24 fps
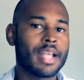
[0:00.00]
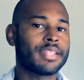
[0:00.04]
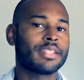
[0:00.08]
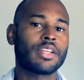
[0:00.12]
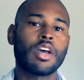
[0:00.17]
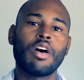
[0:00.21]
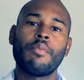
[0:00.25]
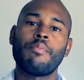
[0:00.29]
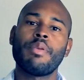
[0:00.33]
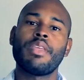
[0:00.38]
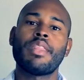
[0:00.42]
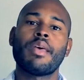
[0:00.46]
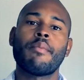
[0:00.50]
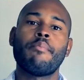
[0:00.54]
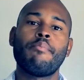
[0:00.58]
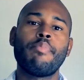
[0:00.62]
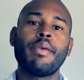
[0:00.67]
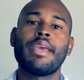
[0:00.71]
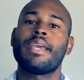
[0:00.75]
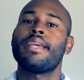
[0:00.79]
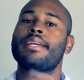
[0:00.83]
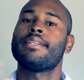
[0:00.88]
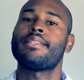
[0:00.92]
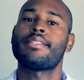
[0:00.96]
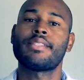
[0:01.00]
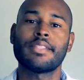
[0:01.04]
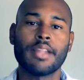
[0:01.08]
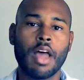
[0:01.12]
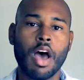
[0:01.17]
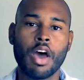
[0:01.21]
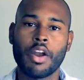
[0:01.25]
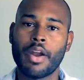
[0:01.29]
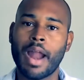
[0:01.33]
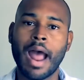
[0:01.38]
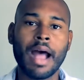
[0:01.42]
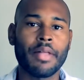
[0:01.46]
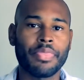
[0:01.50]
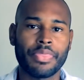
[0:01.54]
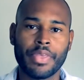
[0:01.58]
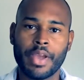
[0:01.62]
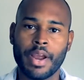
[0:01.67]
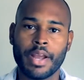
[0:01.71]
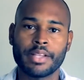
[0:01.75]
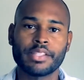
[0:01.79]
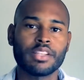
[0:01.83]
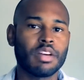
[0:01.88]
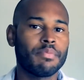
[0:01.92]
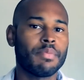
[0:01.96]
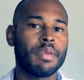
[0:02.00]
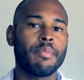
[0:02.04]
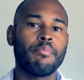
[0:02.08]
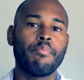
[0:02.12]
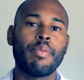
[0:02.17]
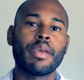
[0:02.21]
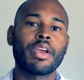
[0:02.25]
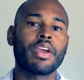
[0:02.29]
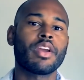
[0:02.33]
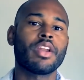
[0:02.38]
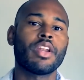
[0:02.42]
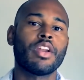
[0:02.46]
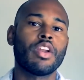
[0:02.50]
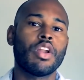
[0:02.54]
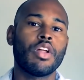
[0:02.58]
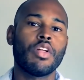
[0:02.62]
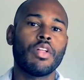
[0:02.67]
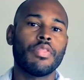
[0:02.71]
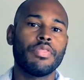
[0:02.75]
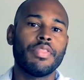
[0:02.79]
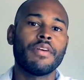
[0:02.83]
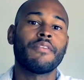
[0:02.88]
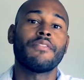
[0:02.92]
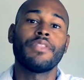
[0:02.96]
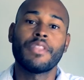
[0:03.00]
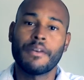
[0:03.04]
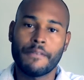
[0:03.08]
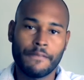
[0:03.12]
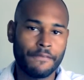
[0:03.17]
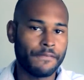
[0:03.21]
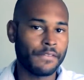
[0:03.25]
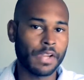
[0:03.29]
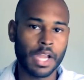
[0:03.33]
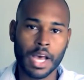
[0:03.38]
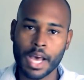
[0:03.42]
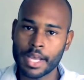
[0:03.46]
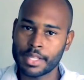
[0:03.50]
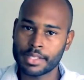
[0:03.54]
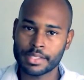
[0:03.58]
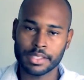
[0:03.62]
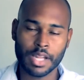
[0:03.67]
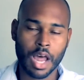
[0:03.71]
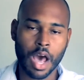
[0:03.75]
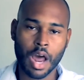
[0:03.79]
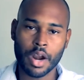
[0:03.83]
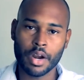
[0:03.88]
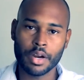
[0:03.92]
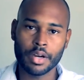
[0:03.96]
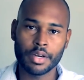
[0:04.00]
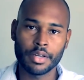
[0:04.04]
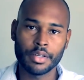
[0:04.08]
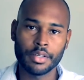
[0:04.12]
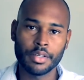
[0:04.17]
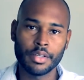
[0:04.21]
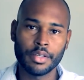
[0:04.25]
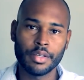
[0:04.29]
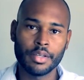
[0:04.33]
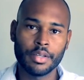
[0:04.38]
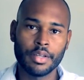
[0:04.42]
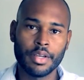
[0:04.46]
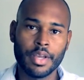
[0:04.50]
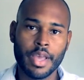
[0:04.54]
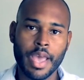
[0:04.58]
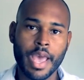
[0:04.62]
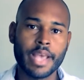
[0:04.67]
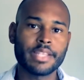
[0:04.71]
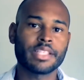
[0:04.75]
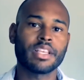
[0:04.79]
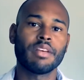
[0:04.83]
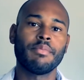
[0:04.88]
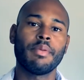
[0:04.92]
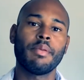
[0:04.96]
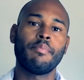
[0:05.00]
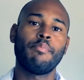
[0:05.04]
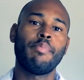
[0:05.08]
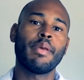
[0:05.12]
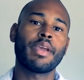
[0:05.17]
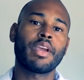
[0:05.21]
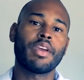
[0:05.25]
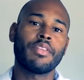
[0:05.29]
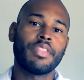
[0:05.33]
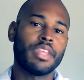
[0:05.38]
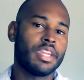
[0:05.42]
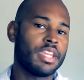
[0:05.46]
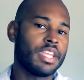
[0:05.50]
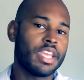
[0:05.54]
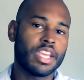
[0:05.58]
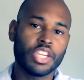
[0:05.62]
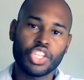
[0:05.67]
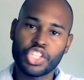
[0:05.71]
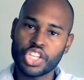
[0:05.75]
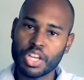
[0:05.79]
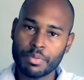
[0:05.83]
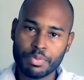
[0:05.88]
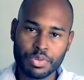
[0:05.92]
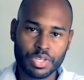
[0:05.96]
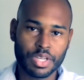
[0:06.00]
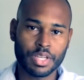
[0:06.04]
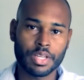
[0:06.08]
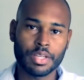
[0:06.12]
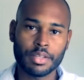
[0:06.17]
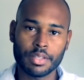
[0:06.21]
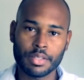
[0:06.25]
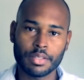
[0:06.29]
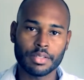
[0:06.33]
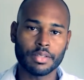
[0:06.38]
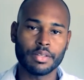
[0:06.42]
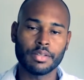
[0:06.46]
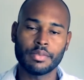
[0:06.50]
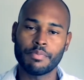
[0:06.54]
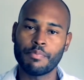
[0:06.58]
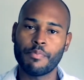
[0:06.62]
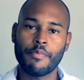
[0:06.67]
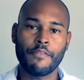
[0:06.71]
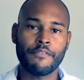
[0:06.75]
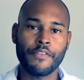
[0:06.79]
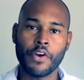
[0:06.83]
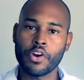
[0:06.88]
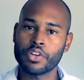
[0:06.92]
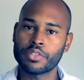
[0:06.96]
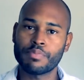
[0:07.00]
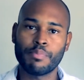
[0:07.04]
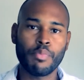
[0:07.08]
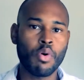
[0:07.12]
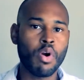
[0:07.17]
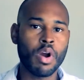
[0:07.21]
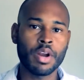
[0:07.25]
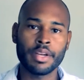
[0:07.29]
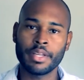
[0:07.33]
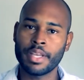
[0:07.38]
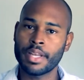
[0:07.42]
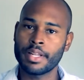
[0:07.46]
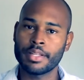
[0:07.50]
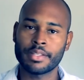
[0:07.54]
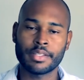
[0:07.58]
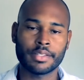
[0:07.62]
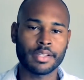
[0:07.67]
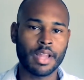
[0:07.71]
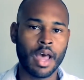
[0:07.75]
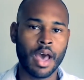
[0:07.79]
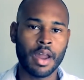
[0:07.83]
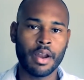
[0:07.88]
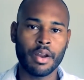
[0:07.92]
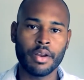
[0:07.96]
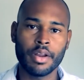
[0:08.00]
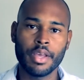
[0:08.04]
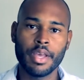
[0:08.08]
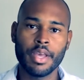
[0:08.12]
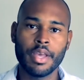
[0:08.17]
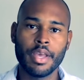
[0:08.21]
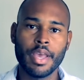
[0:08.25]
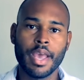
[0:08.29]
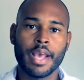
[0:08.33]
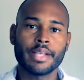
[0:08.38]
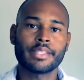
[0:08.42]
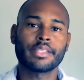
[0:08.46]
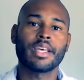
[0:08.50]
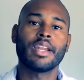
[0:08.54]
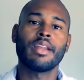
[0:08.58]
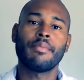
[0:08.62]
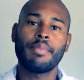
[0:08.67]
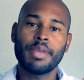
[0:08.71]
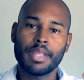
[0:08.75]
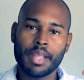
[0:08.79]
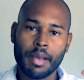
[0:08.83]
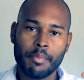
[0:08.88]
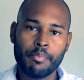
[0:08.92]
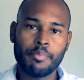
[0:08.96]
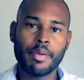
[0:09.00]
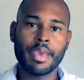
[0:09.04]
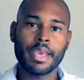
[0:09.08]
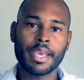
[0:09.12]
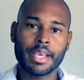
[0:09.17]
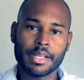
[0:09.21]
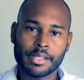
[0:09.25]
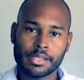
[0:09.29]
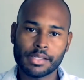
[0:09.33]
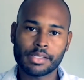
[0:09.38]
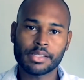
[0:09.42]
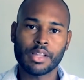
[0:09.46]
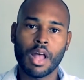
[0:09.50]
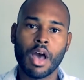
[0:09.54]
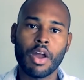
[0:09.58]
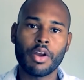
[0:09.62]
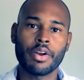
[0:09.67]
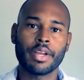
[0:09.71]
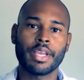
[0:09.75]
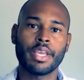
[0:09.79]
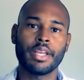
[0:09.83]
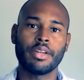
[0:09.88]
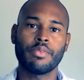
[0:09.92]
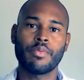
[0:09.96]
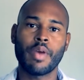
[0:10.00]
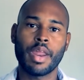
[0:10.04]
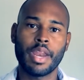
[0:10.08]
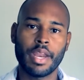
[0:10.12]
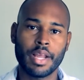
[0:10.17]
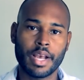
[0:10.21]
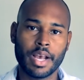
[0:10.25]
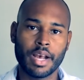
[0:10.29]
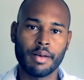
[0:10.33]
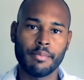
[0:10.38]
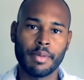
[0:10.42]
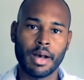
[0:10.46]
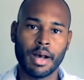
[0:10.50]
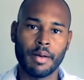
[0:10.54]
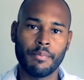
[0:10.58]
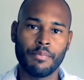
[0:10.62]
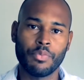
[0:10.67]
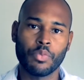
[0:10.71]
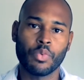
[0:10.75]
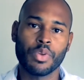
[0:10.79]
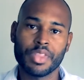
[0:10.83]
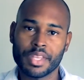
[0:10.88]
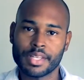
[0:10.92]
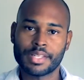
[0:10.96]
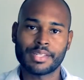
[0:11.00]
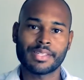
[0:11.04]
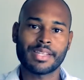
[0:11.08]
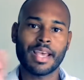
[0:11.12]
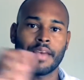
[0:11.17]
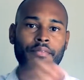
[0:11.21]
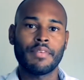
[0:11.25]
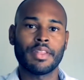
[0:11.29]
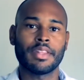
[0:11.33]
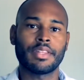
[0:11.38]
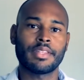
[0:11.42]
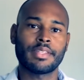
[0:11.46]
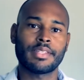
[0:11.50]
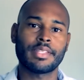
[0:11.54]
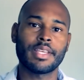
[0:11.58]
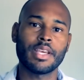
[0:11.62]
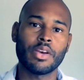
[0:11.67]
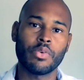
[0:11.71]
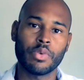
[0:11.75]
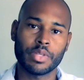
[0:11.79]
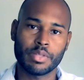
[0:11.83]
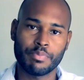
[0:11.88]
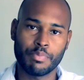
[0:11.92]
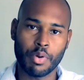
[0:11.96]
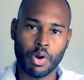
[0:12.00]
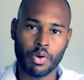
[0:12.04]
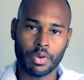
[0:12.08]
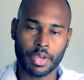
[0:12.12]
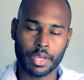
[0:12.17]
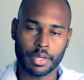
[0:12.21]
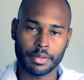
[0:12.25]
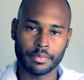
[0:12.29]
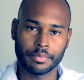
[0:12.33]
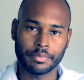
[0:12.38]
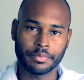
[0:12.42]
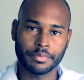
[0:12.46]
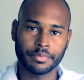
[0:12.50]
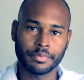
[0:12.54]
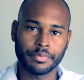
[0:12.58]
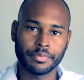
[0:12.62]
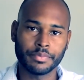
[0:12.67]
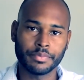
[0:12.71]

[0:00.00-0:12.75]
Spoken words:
It's going to be the biggest slaughter out there. It's going to be bigger than the flood slaughter. It's going to be bigger than the Egyptian firstborn getting slaughtered. It's going to be the biggest slaughter getting ready to come up when the seventh seal was broken.